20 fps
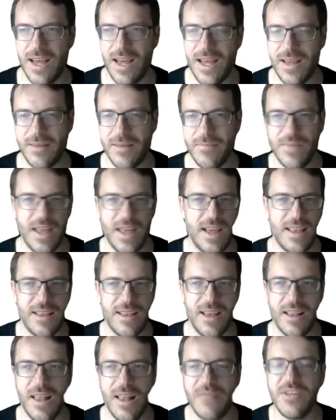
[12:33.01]

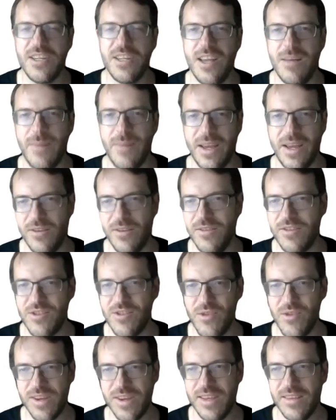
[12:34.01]
I love to tell my own
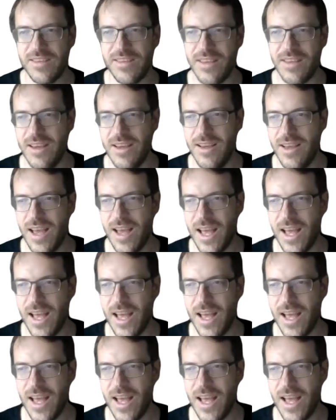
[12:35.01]
stories,